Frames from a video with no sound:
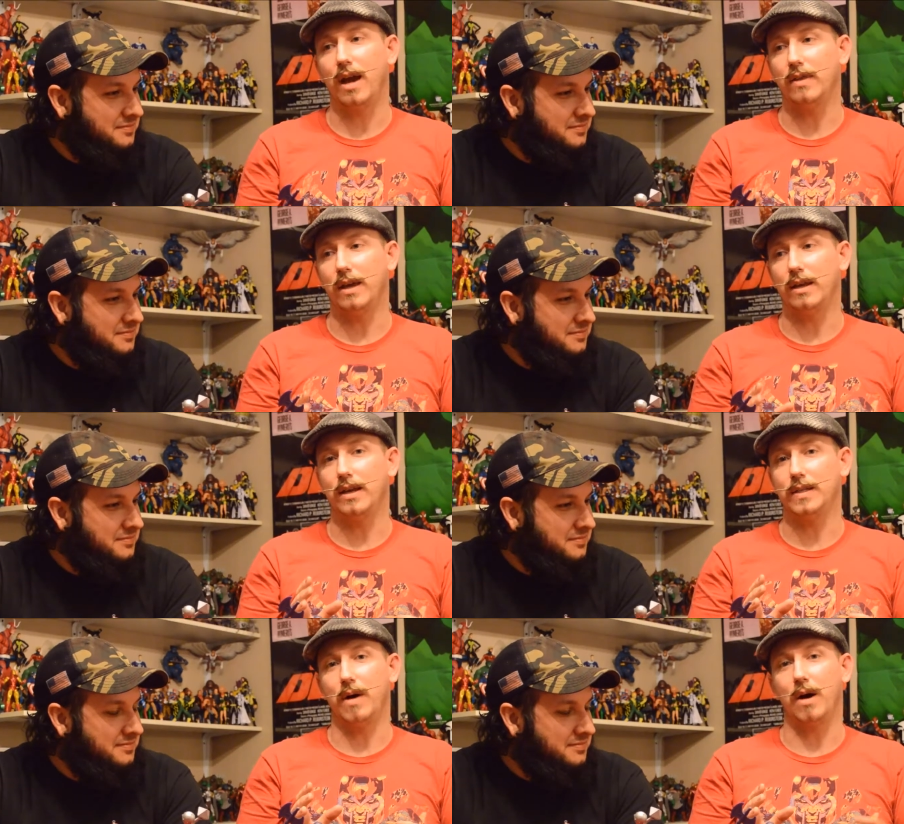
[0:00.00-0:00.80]
Speaker 1: And then
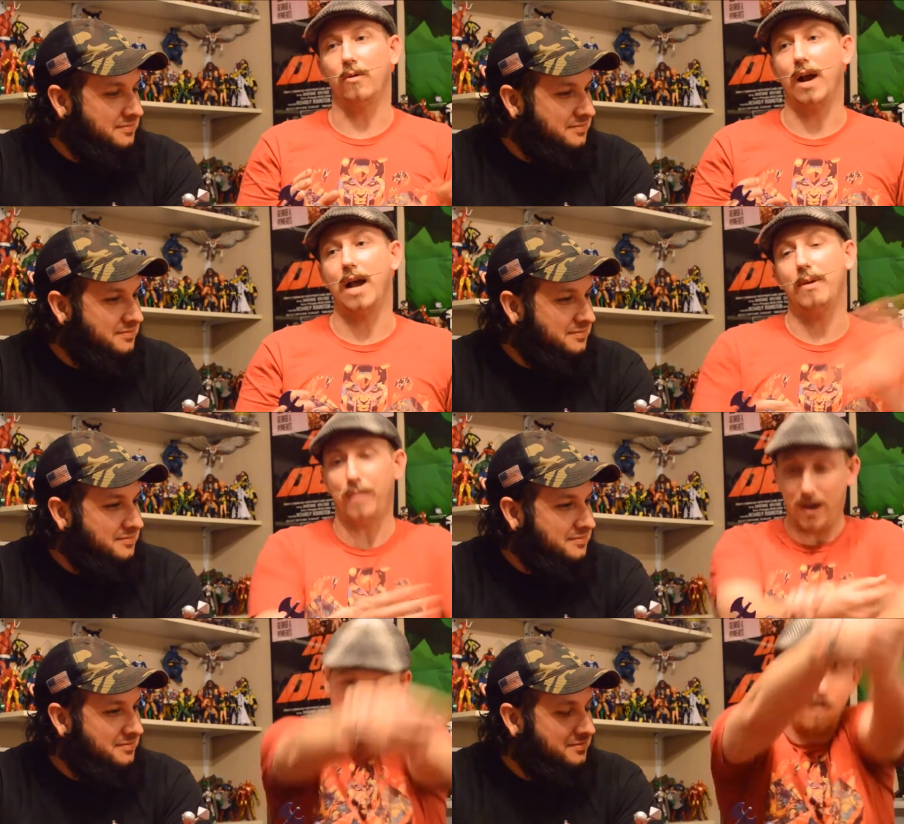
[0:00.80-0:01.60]
his mom grabbed me
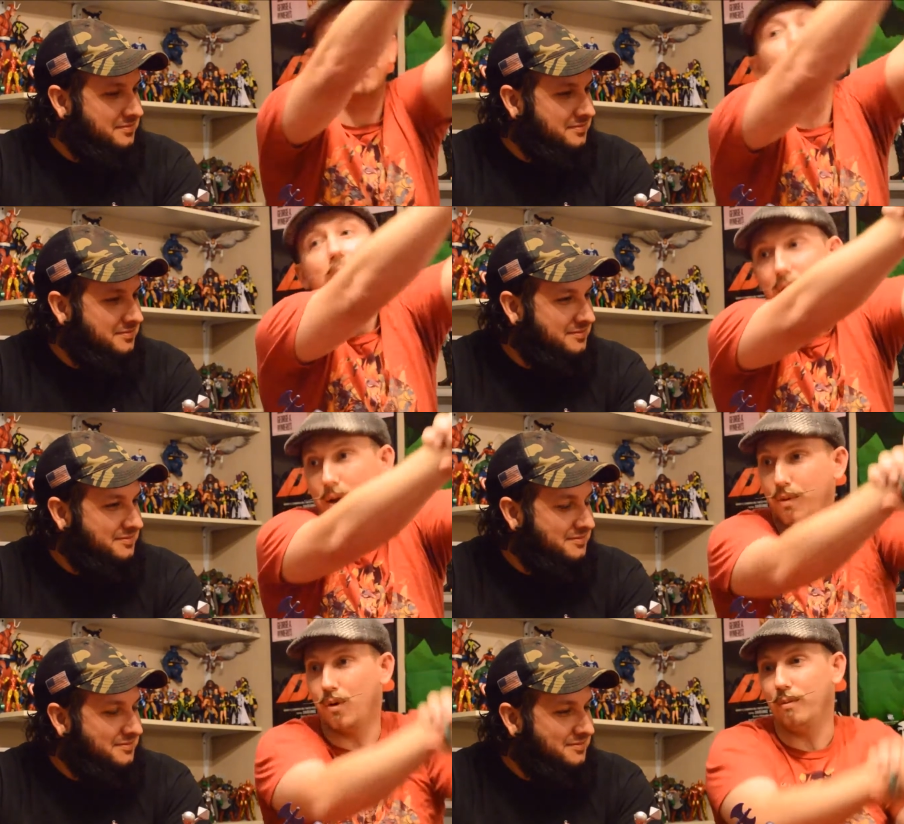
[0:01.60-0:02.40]
by the arm
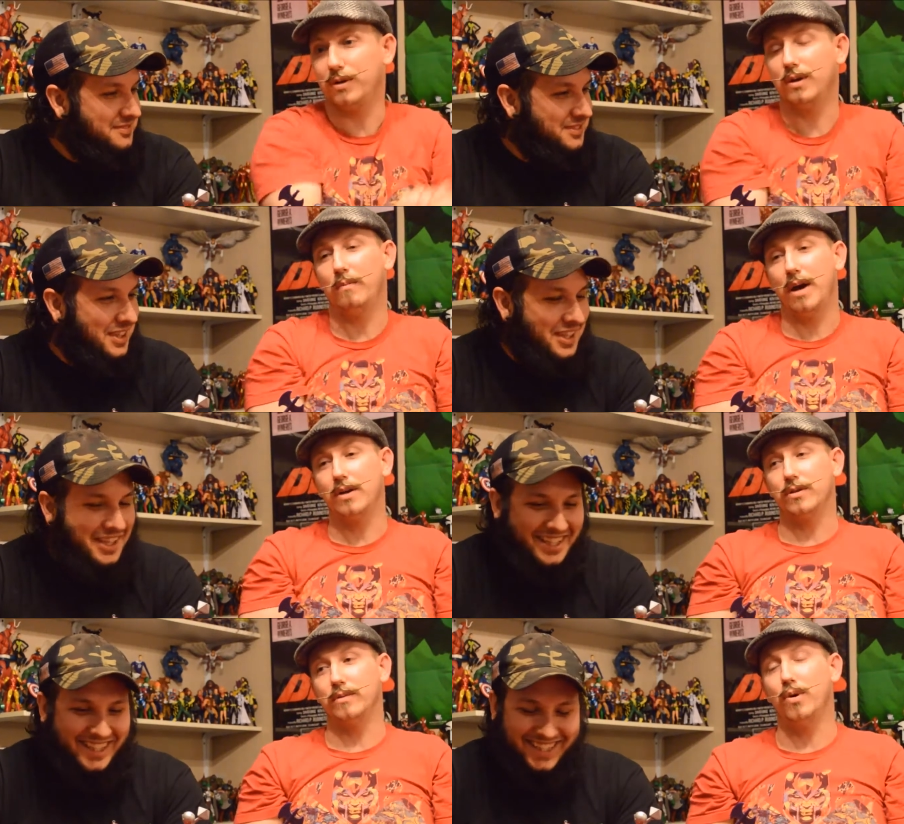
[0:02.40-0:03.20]
and pulled me to the
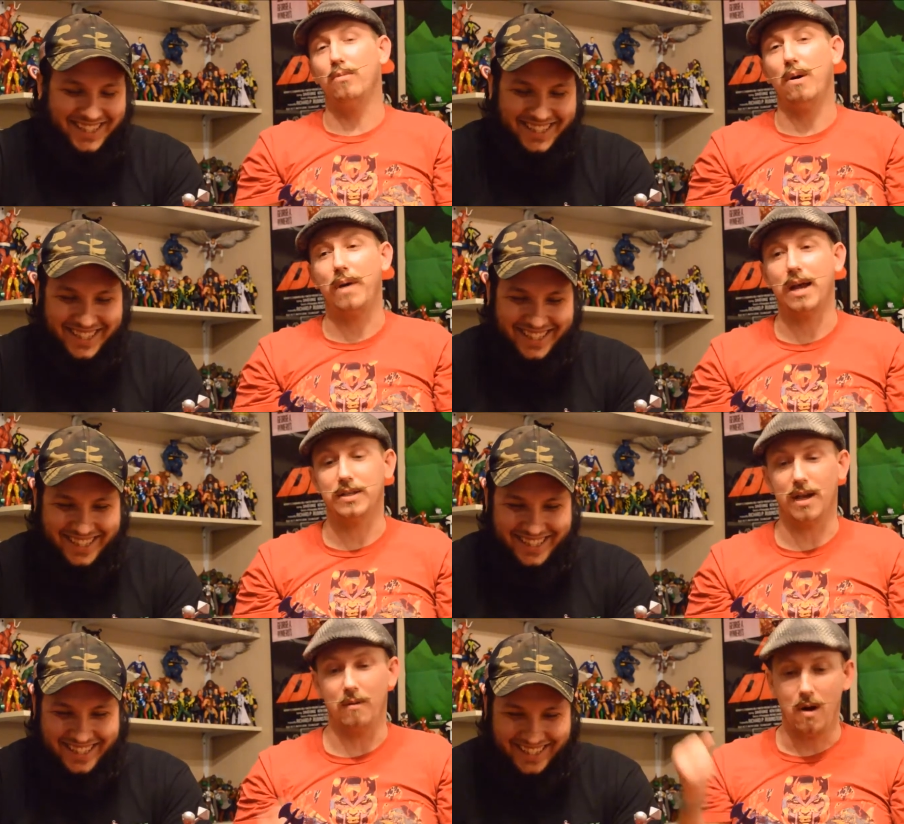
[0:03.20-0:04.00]
bedroom, pulled my pants
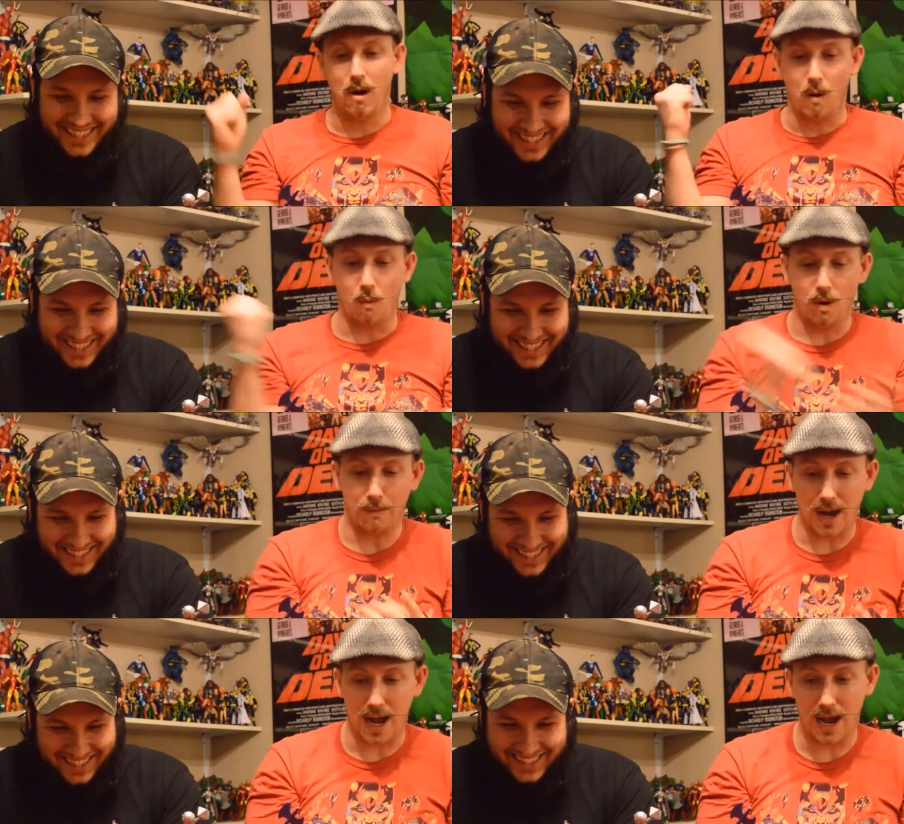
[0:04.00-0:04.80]
down, whooped
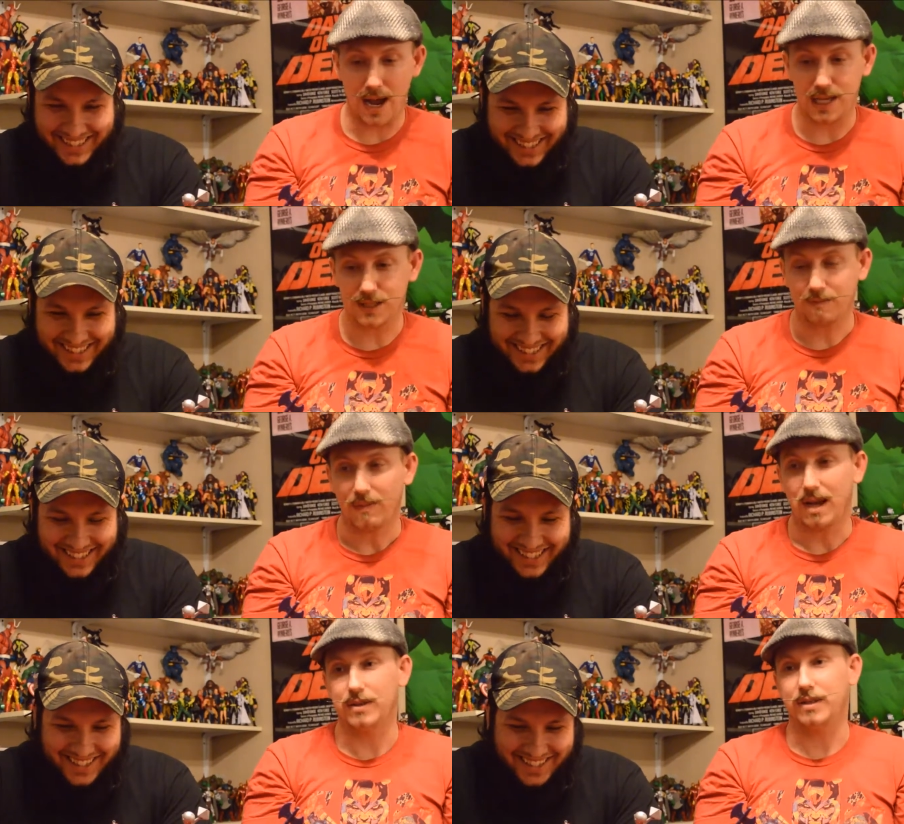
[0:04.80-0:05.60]
my ass,
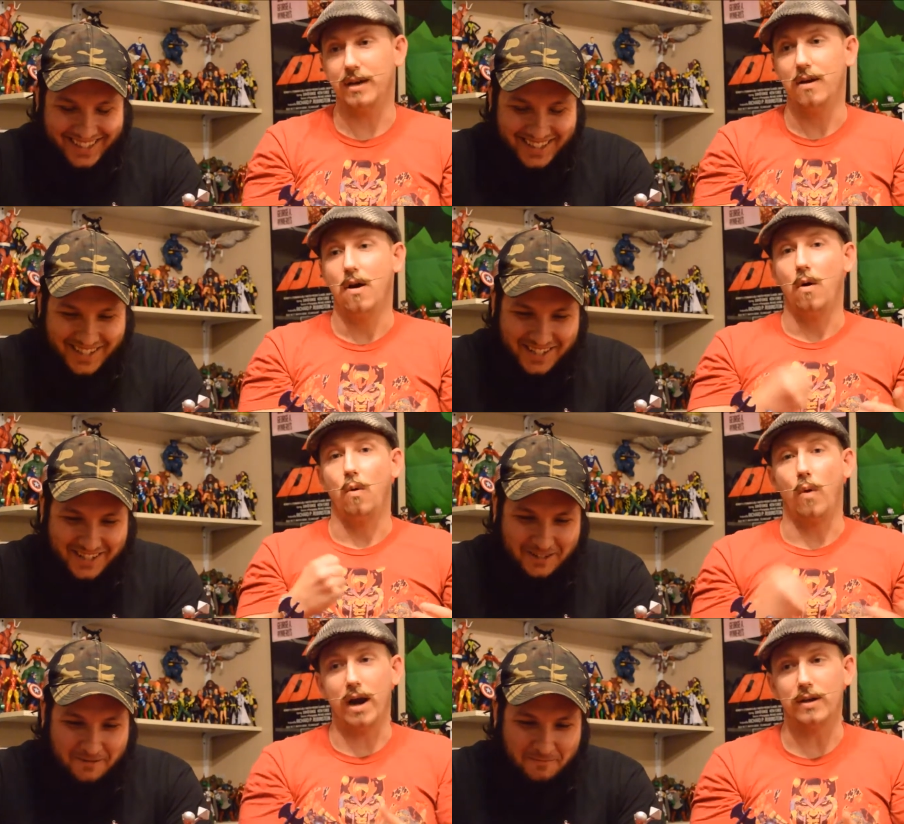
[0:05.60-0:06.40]
and said,
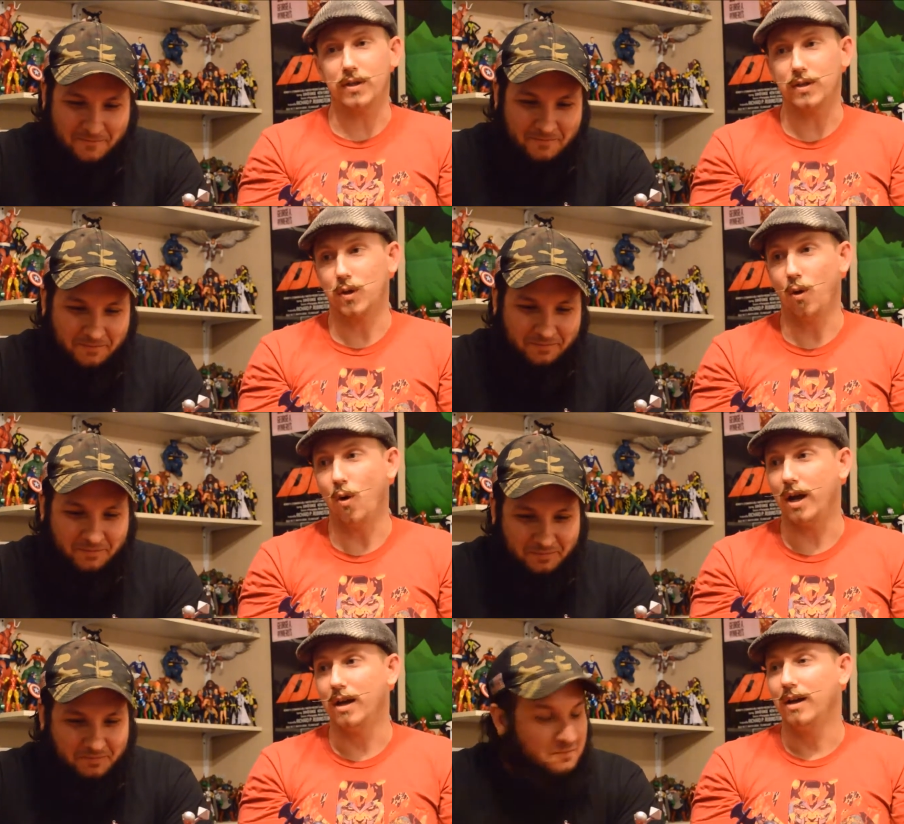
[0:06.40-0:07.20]
"Where's his
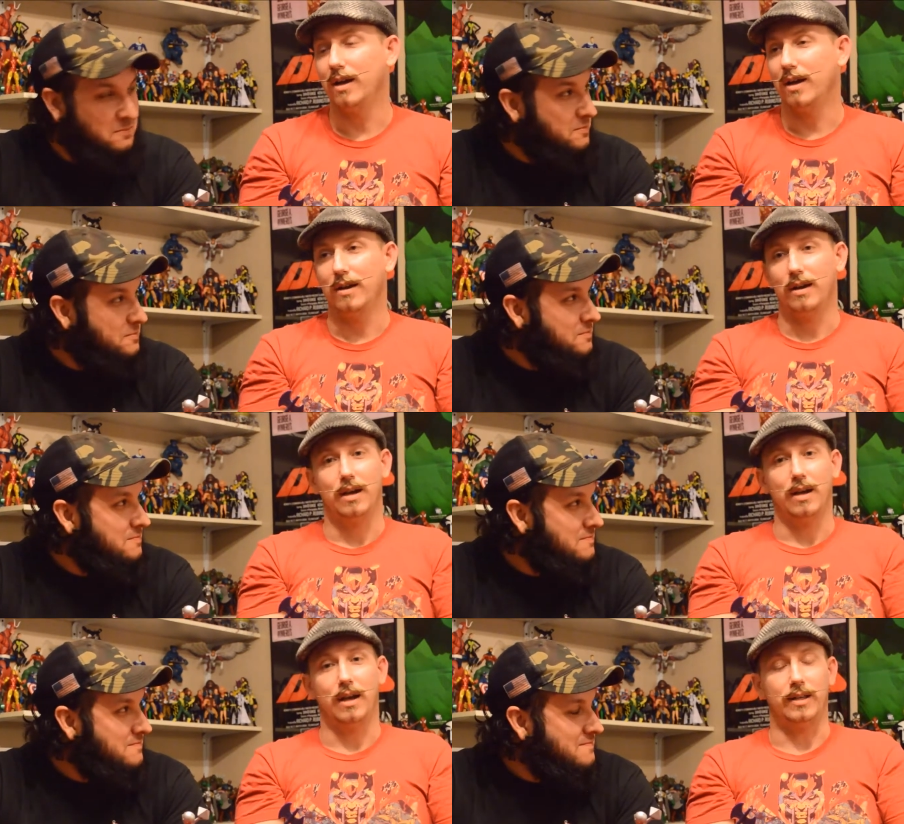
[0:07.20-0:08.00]
toy?"
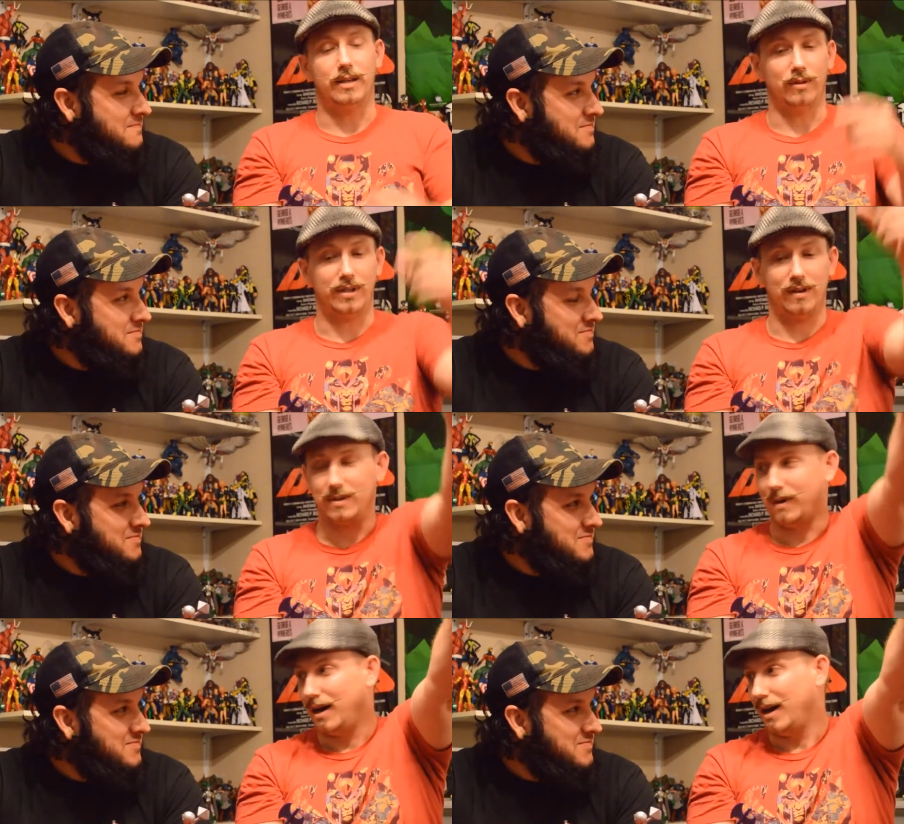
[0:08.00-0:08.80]
And with tears
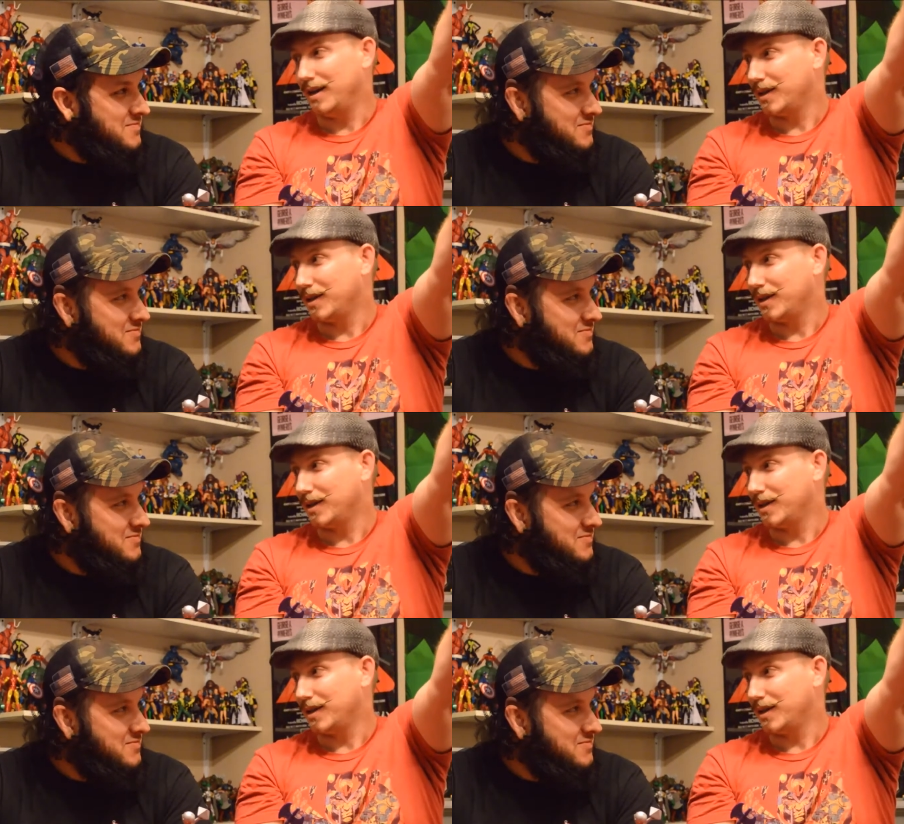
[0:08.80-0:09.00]
in my eyes, I